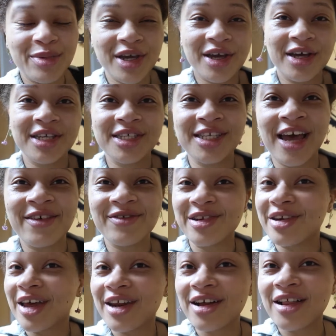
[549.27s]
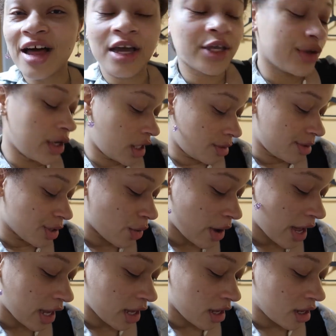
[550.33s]
because after nine o'clock you need to be
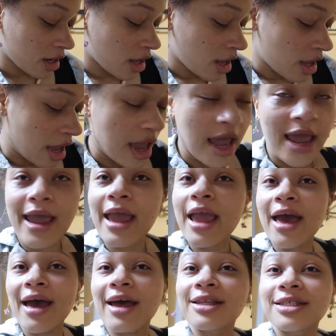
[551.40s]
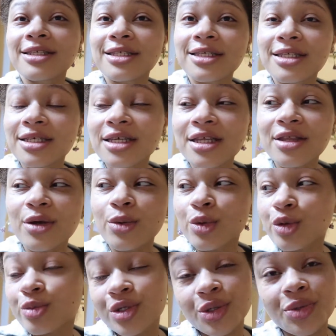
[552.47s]
quiet and the
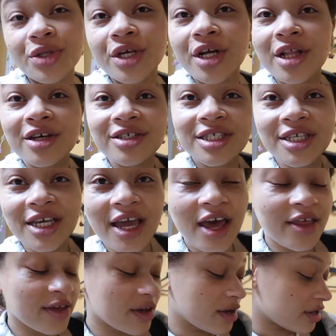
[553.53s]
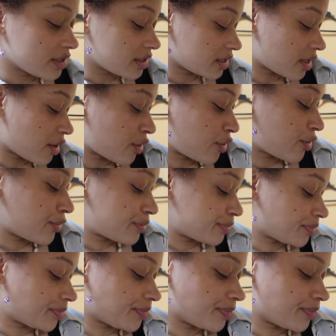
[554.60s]
rooms are really close together so